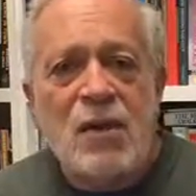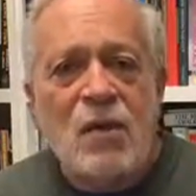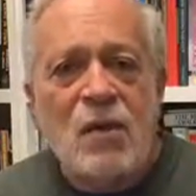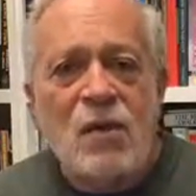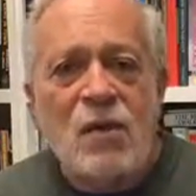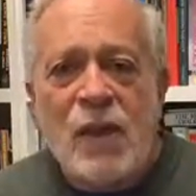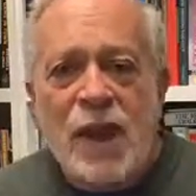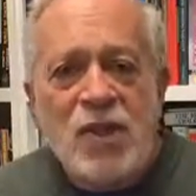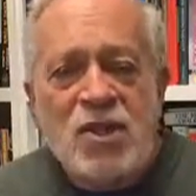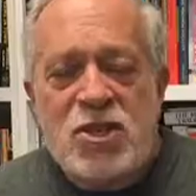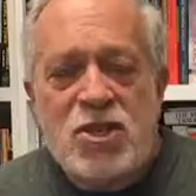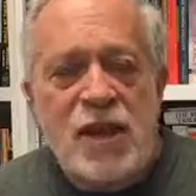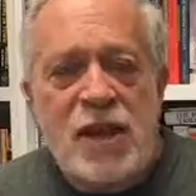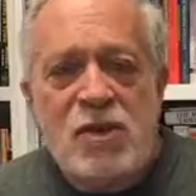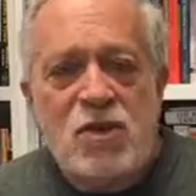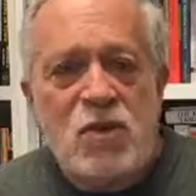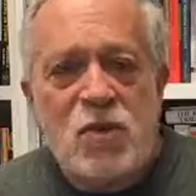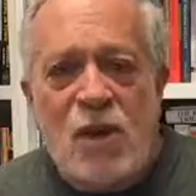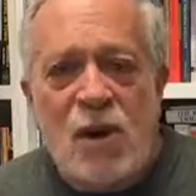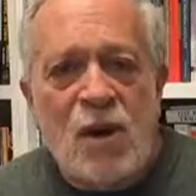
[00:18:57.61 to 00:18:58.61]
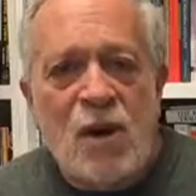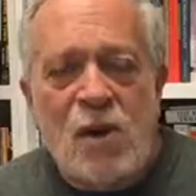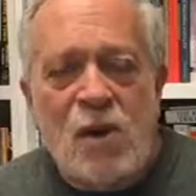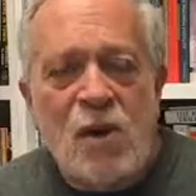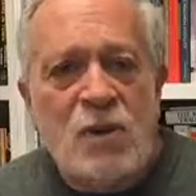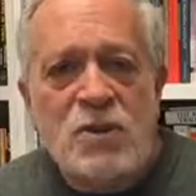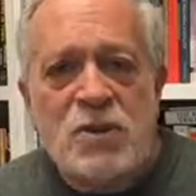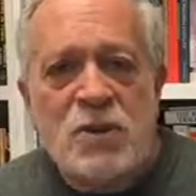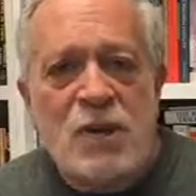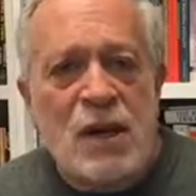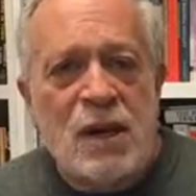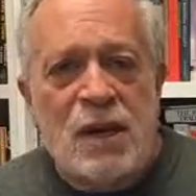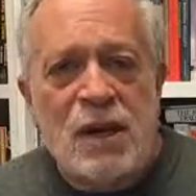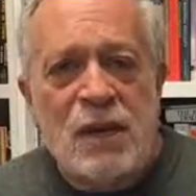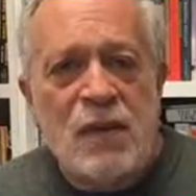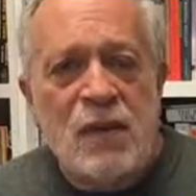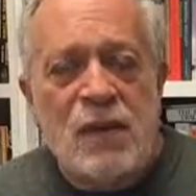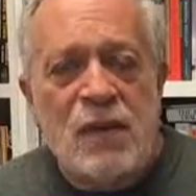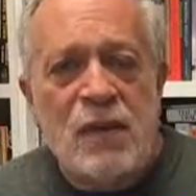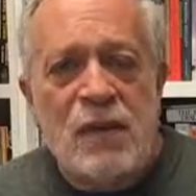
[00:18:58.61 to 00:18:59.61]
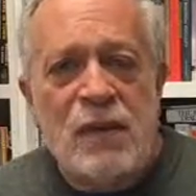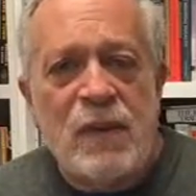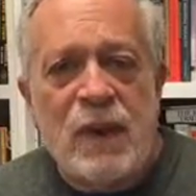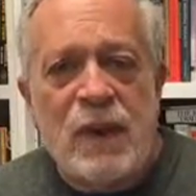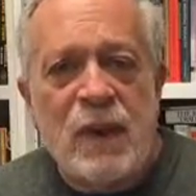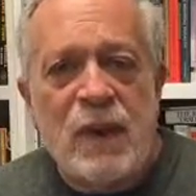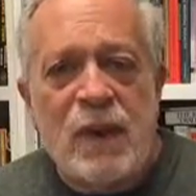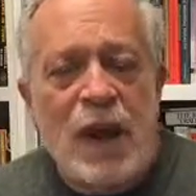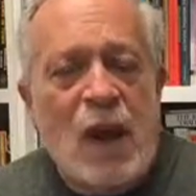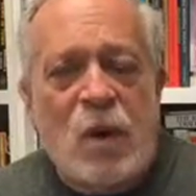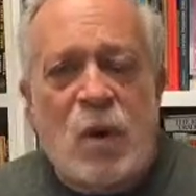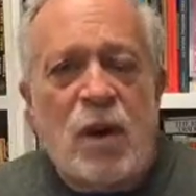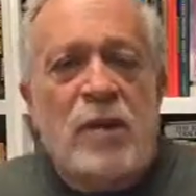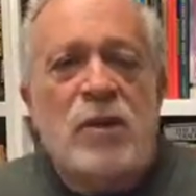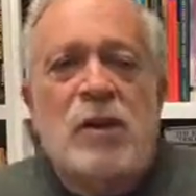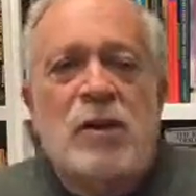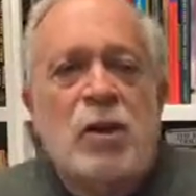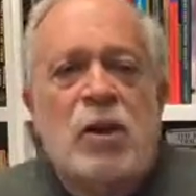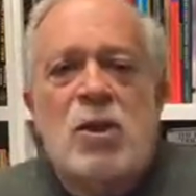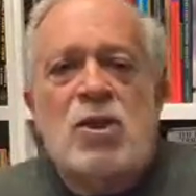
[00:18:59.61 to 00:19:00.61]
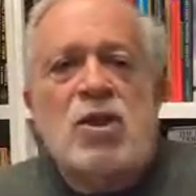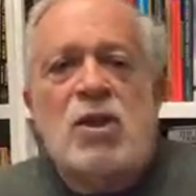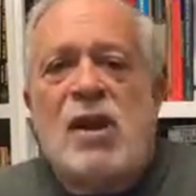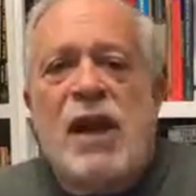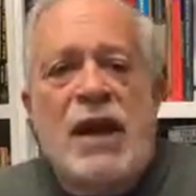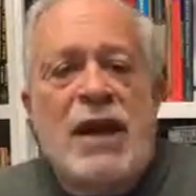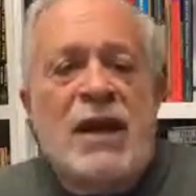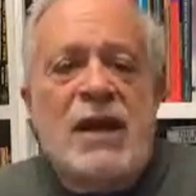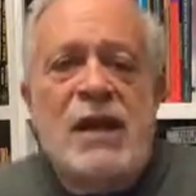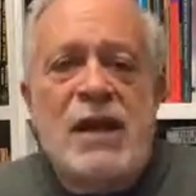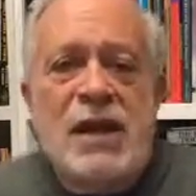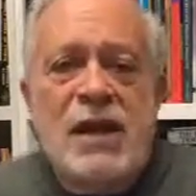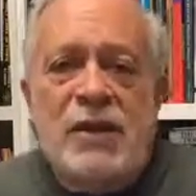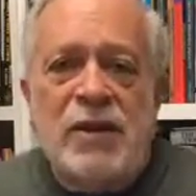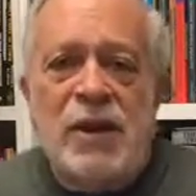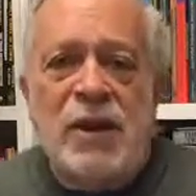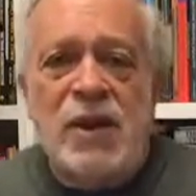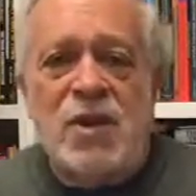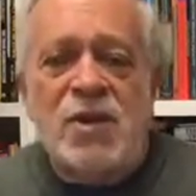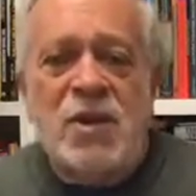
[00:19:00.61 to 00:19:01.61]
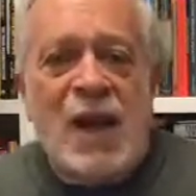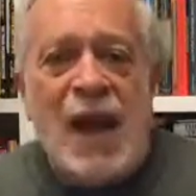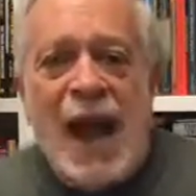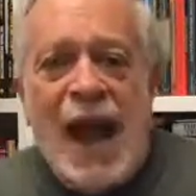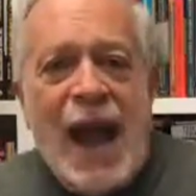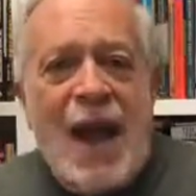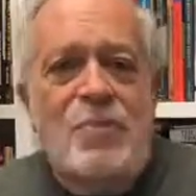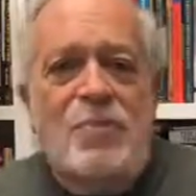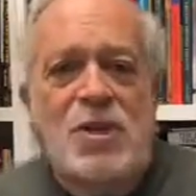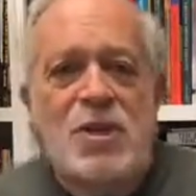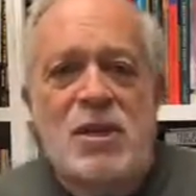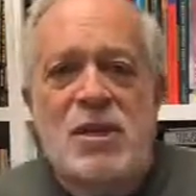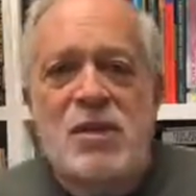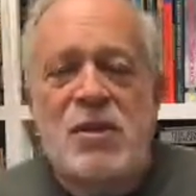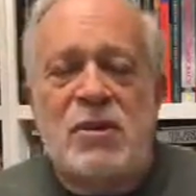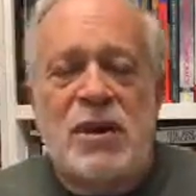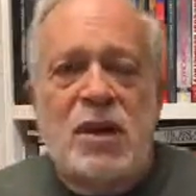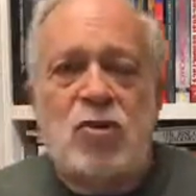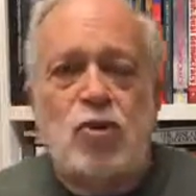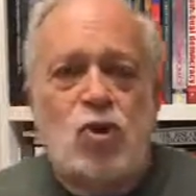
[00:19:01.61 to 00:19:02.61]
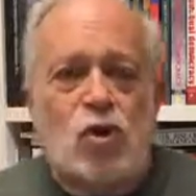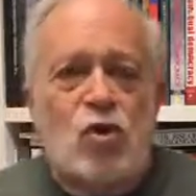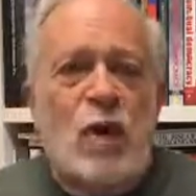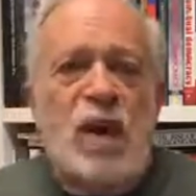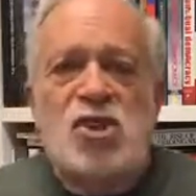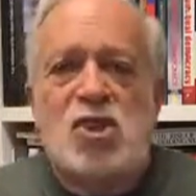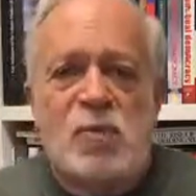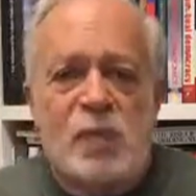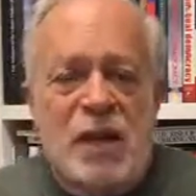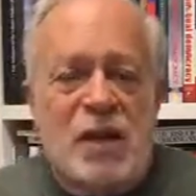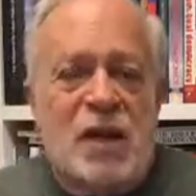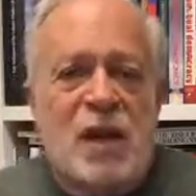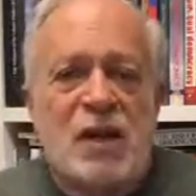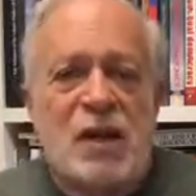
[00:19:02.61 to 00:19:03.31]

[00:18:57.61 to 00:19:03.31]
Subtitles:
red state strongholds where it looks like there is an absolute entrenchment, a